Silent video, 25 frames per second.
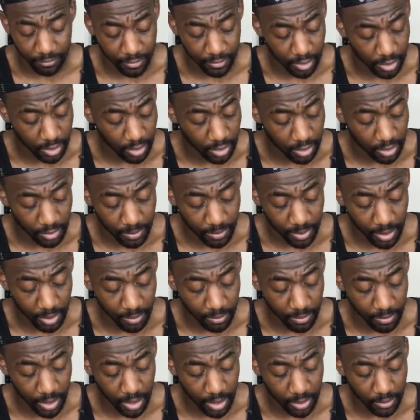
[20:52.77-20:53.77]
Do you know what I mean?
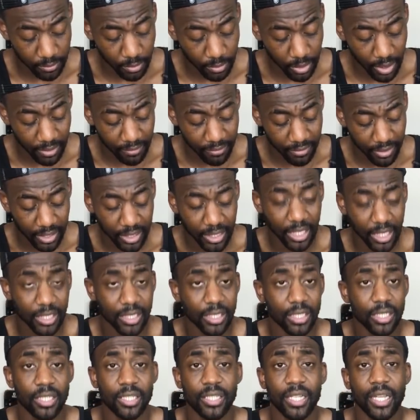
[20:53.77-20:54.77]
But whatever he does
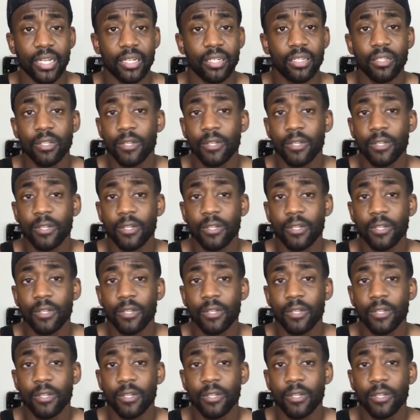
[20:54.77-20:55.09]
is dead.